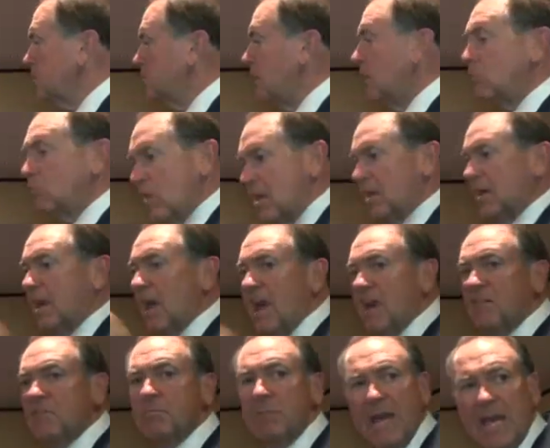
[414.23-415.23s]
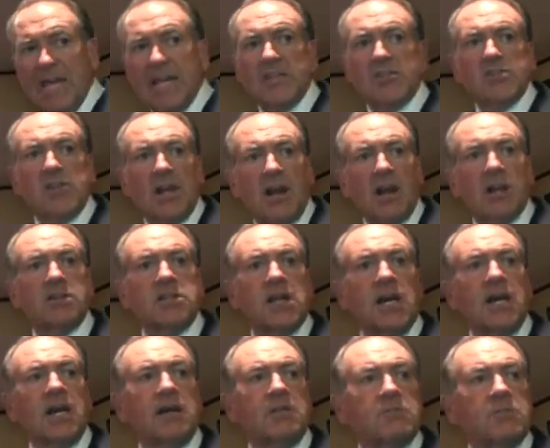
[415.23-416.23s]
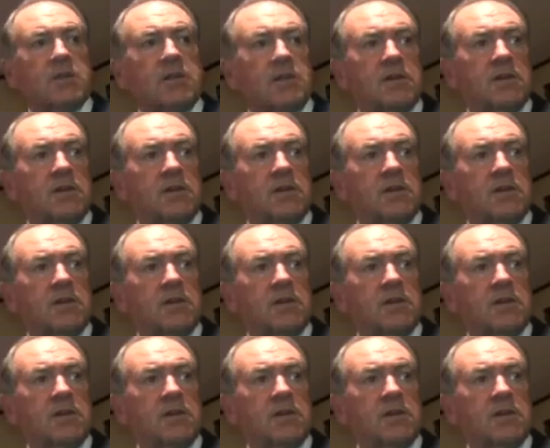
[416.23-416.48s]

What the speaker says: that we could have peace in our time.